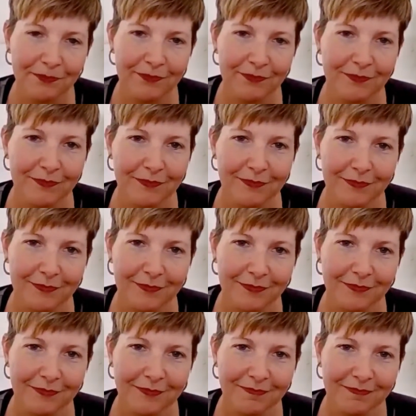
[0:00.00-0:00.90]

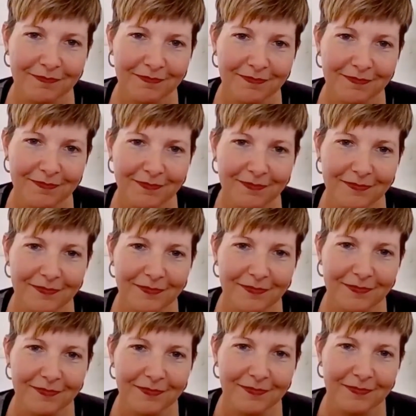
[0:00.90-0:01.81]

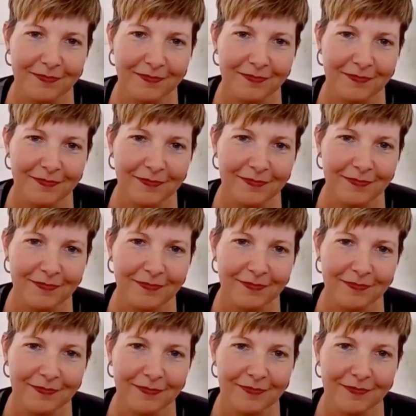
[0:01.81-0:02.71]

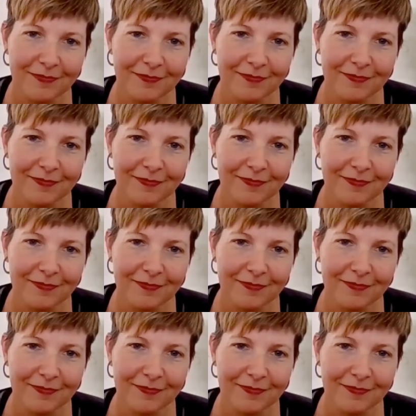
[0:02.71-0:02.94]
No one is speaking in this clip.